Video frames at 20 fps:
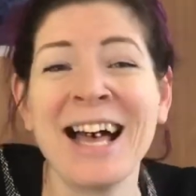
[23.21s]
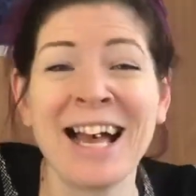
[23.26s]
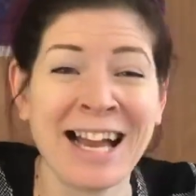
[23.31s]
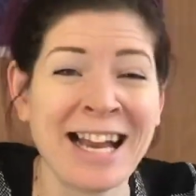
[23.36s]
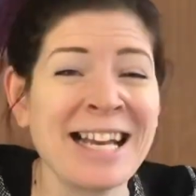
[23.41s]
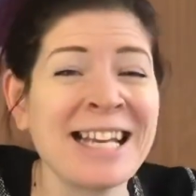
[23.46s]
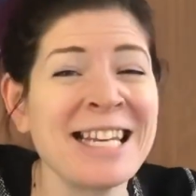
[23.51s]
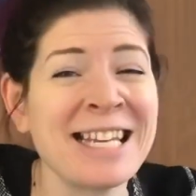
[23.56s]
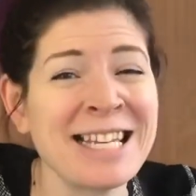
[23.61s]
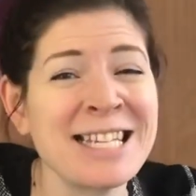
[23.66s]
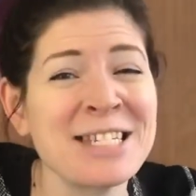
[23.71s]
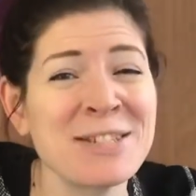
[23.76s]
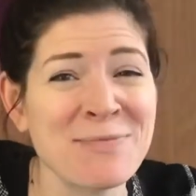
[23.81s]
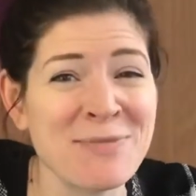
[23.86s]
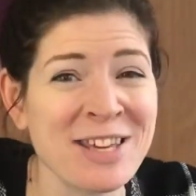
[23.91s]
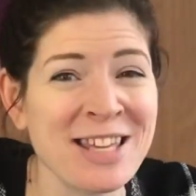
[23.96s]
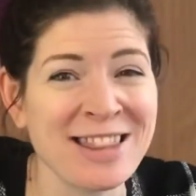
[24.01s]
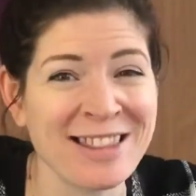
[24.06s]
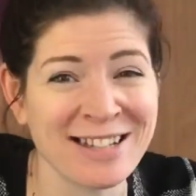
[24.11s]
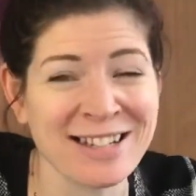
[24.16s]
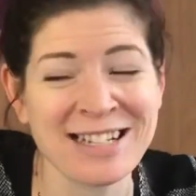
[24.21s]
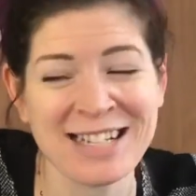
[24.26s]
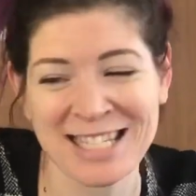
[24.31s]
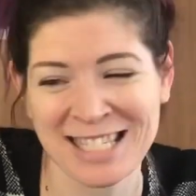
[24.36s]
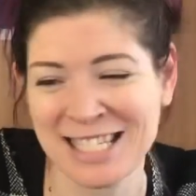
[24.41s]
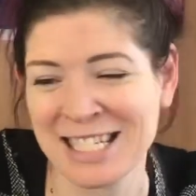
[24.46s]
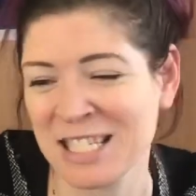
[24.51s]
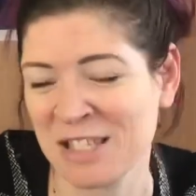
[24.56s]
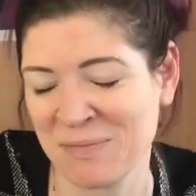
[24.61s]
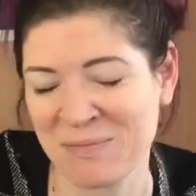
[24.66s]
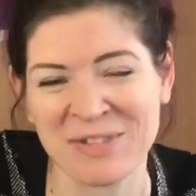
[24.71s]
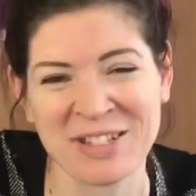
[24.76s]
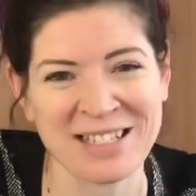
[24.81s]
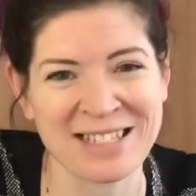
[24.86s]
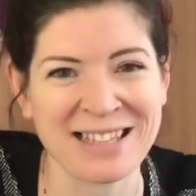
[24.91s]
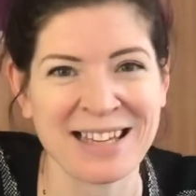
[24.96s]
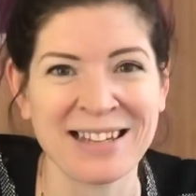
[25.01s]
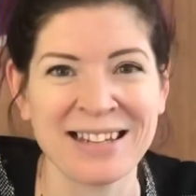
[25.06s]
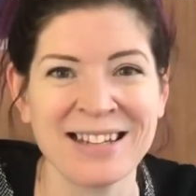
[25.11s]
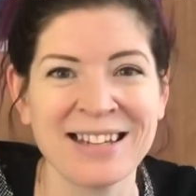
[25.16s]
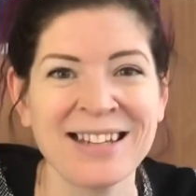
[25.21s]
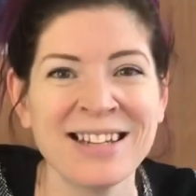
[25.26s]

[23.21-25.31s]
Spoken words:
I need to beat 36%.